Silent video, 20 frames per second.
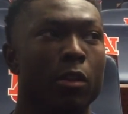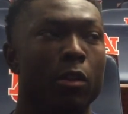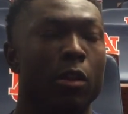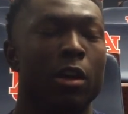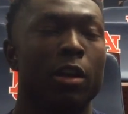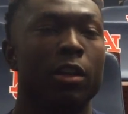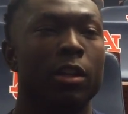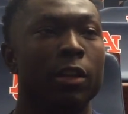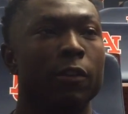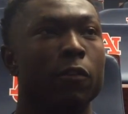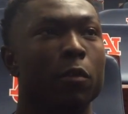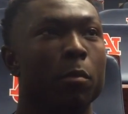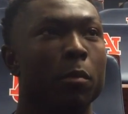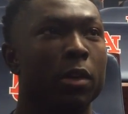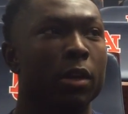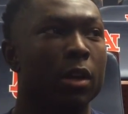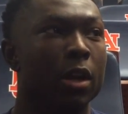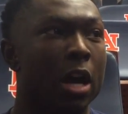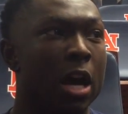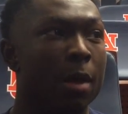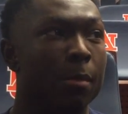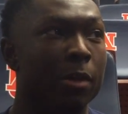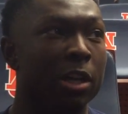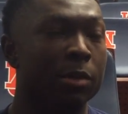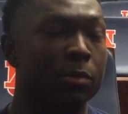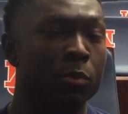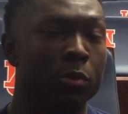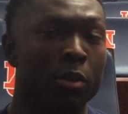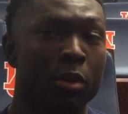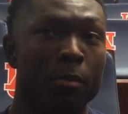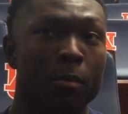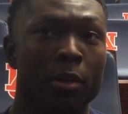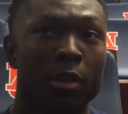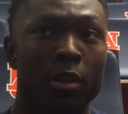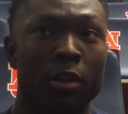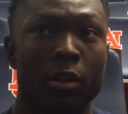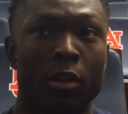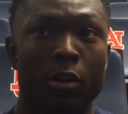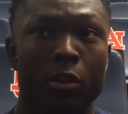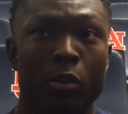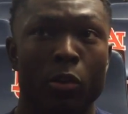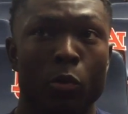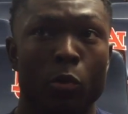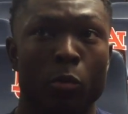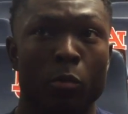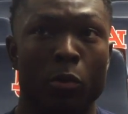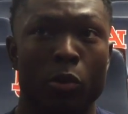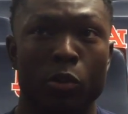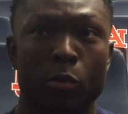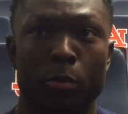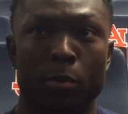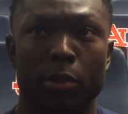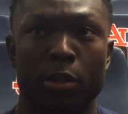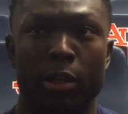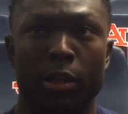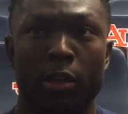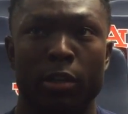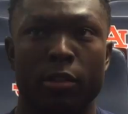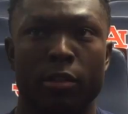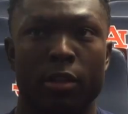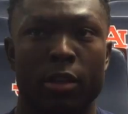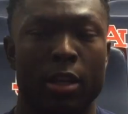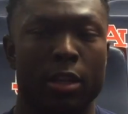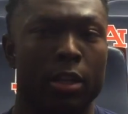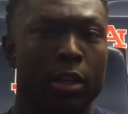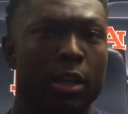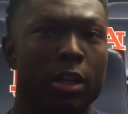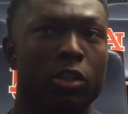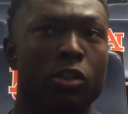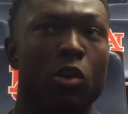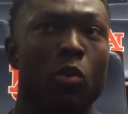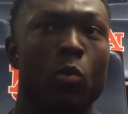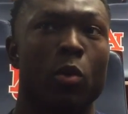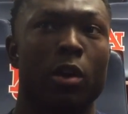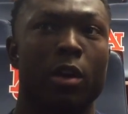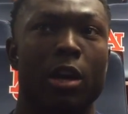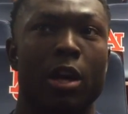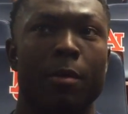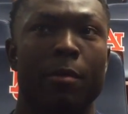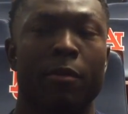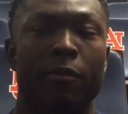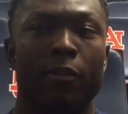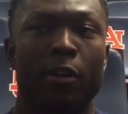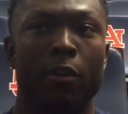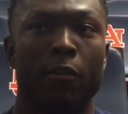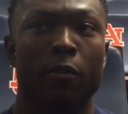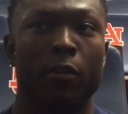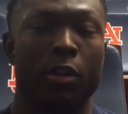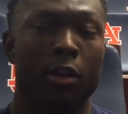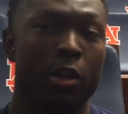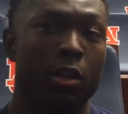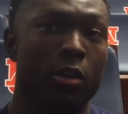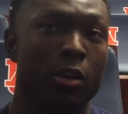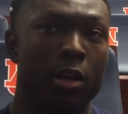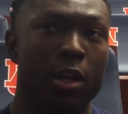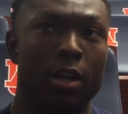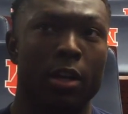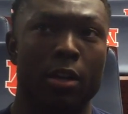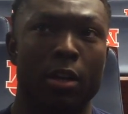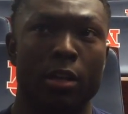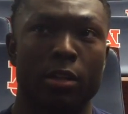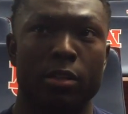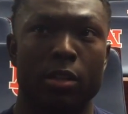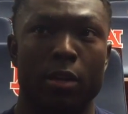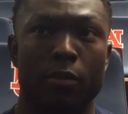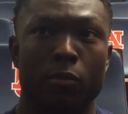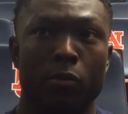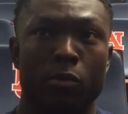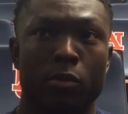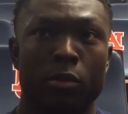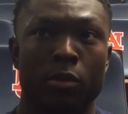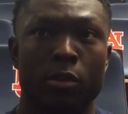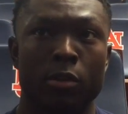luckily for me, God blessed me with the ability to do multiple things, and I think that's going to work out in my favor here and at the next level.